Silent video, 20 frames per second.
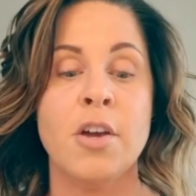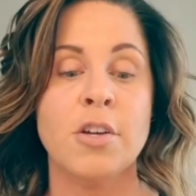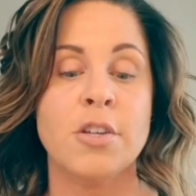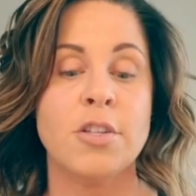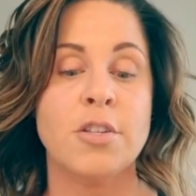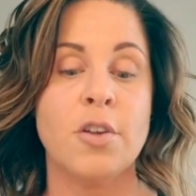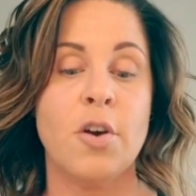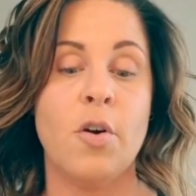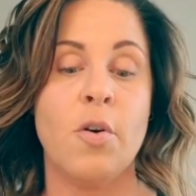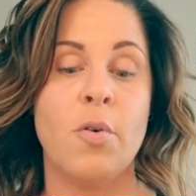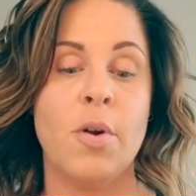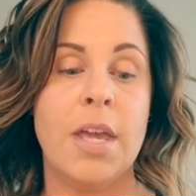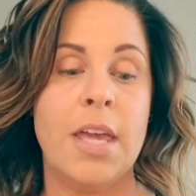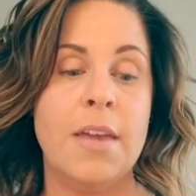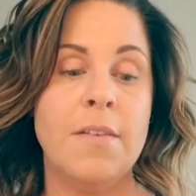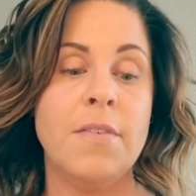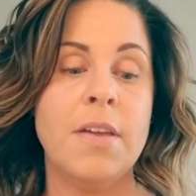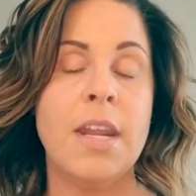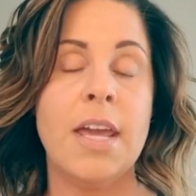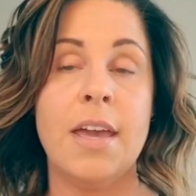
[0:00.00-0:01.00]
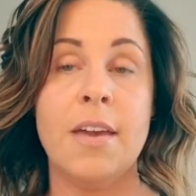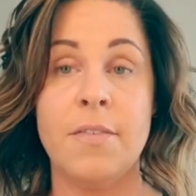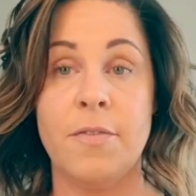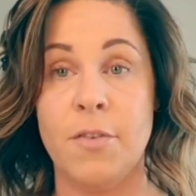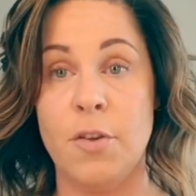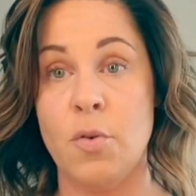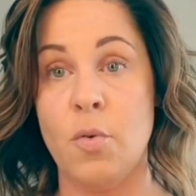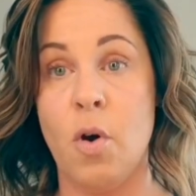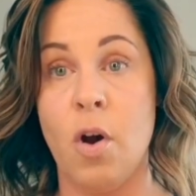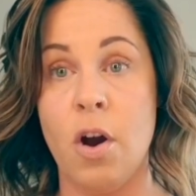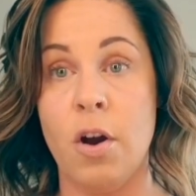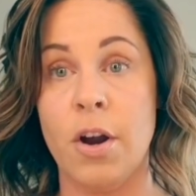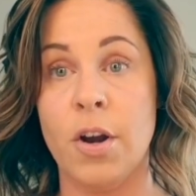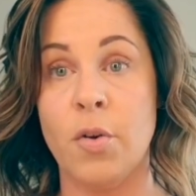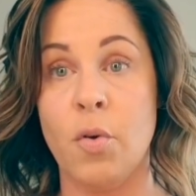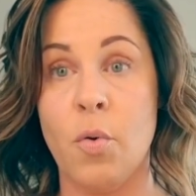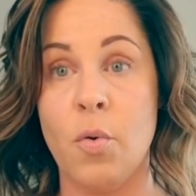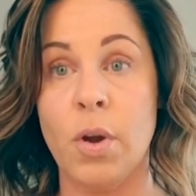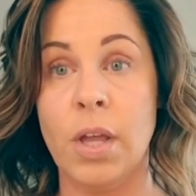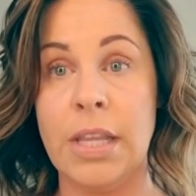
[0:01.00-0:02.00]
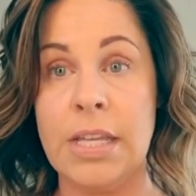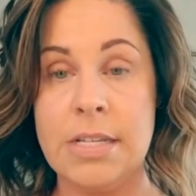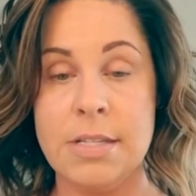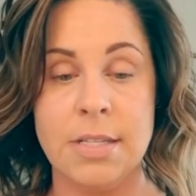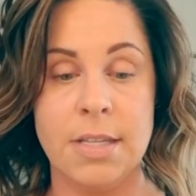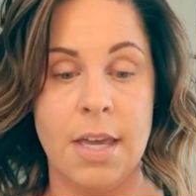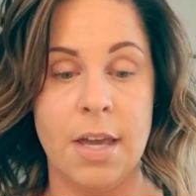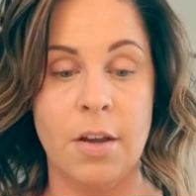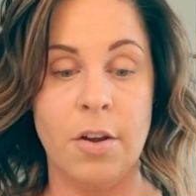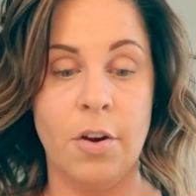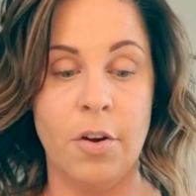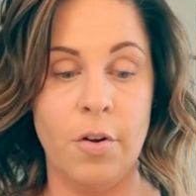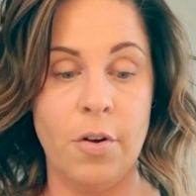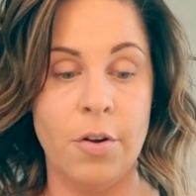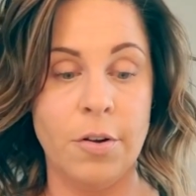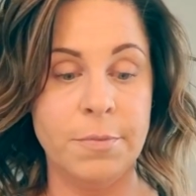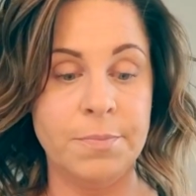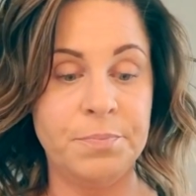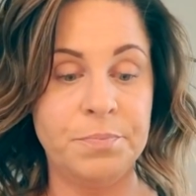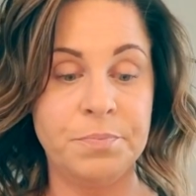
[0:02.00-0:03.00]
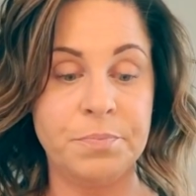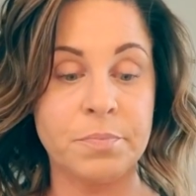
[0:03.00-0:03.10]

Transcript: So even if you are an oily skin girl,